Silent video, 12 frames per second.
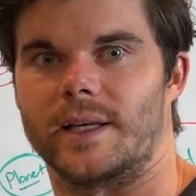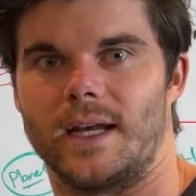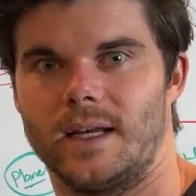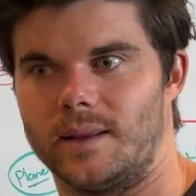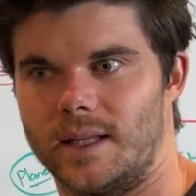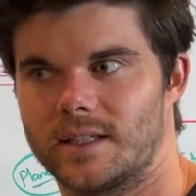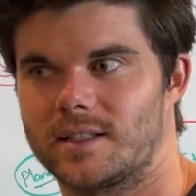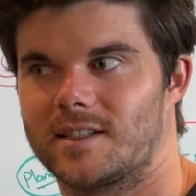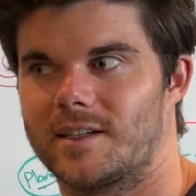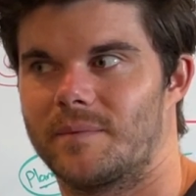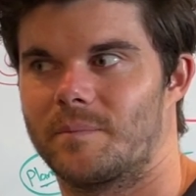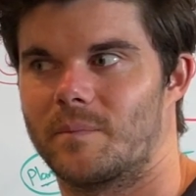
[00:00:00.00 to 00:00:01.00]
in
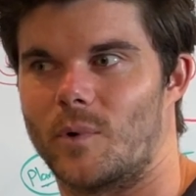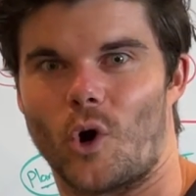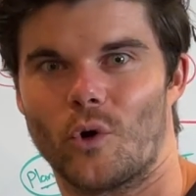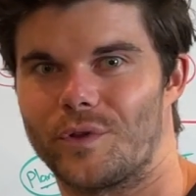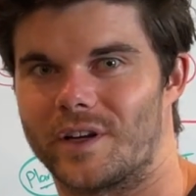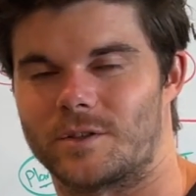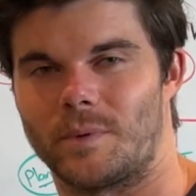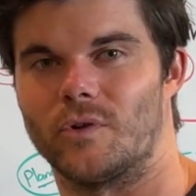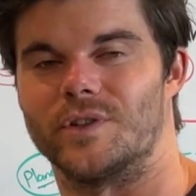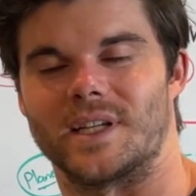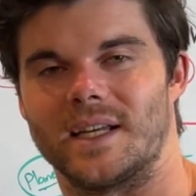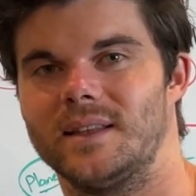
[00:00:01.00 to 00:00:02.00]
this earth
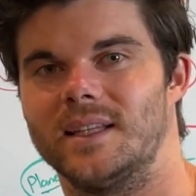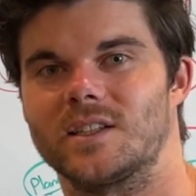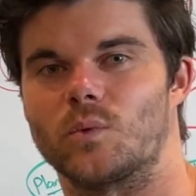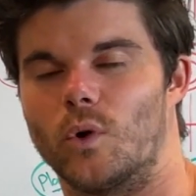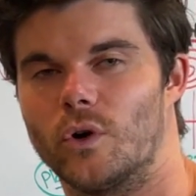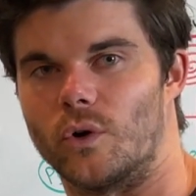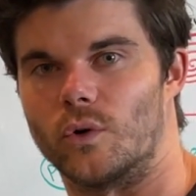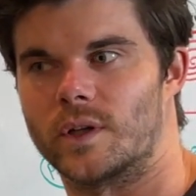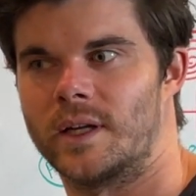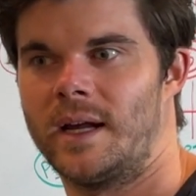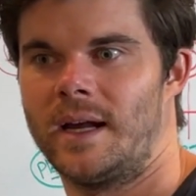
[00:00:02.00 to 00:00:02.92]
experience, in this world.